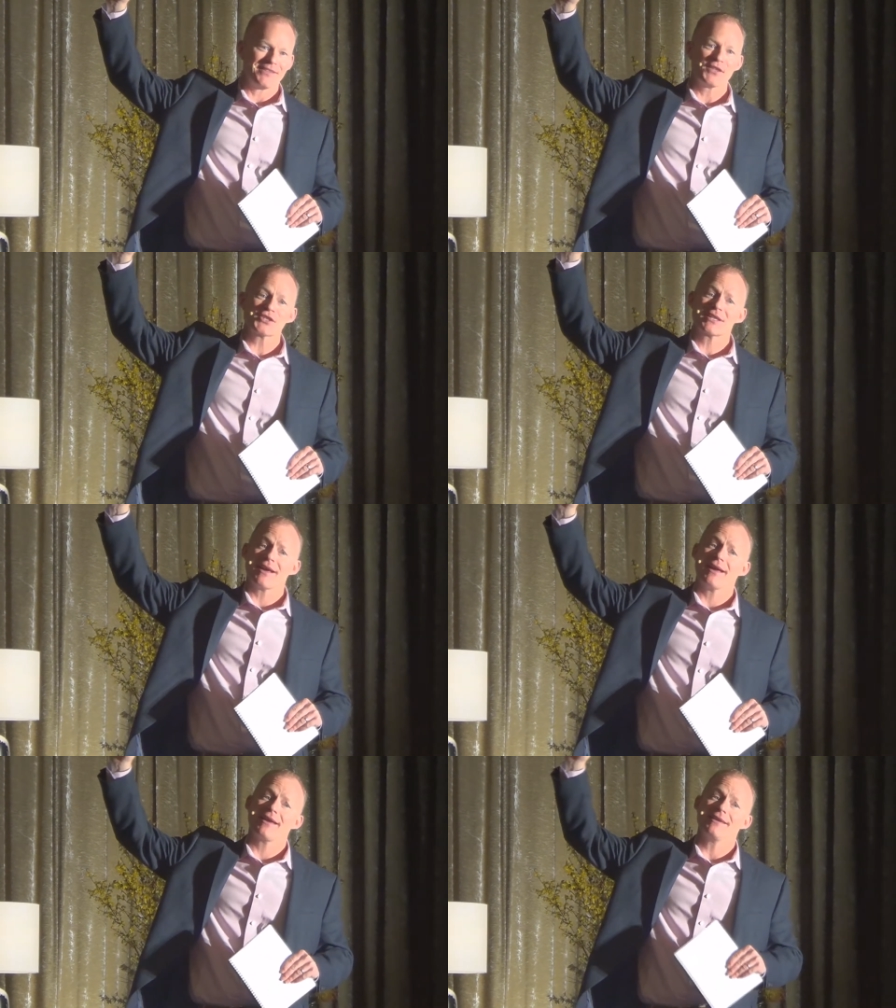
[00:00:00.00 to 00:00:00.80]
This
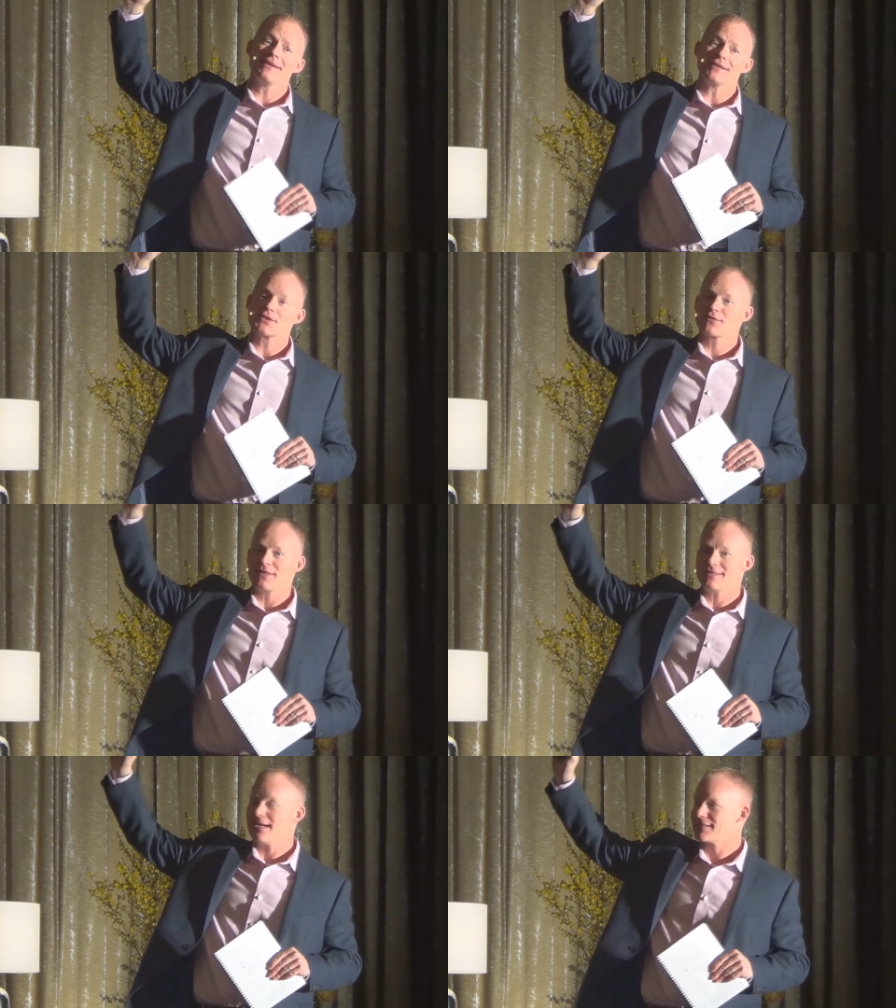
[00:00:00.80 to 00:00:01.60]
guy is
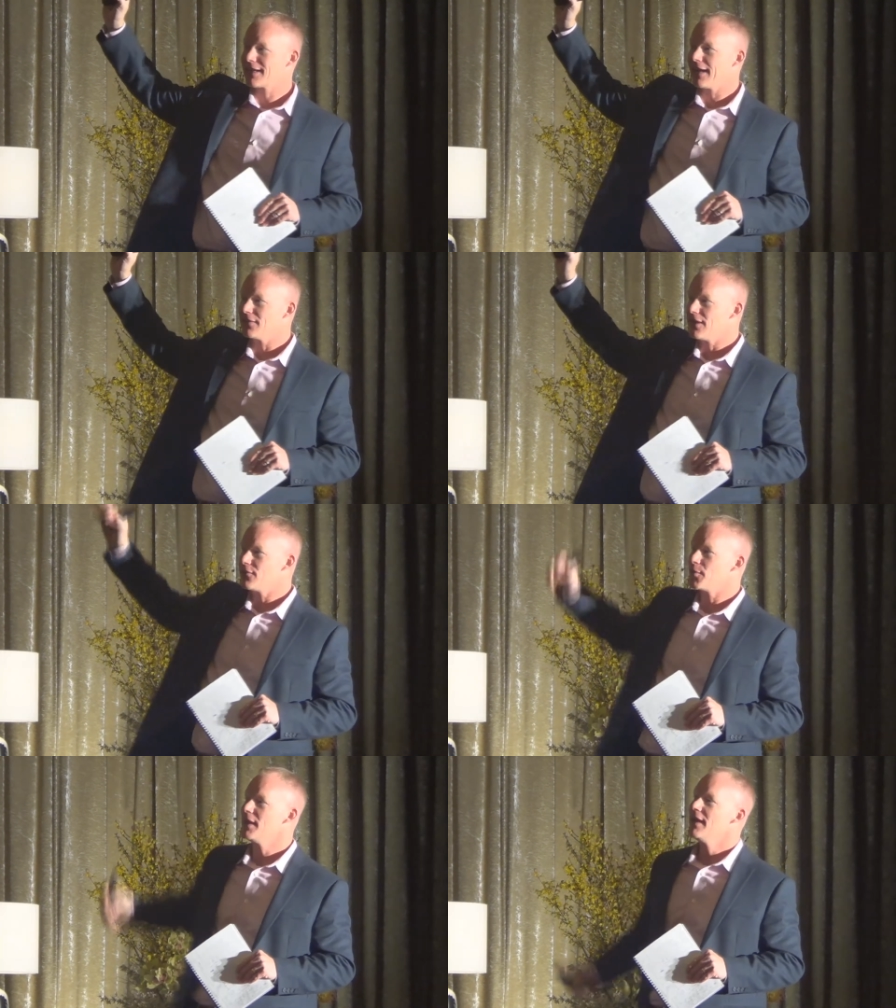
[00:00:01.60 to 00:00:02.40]
fantastic, and I
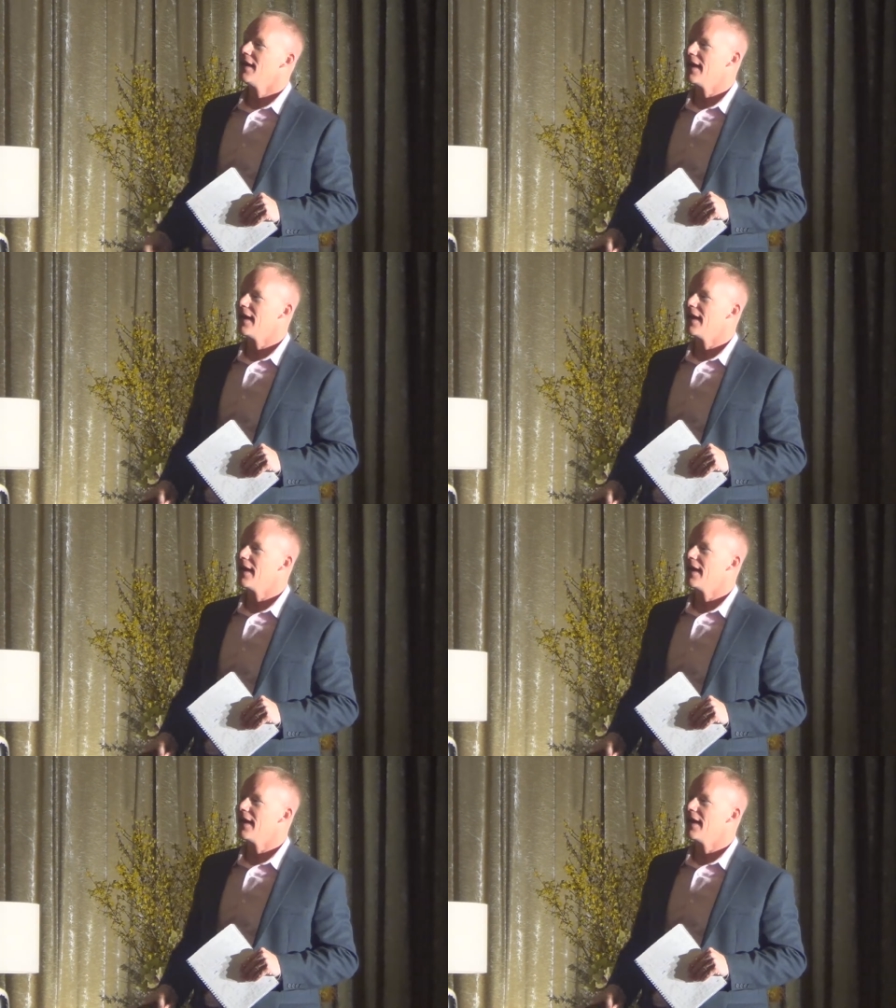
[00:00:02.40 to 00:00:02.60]
love him.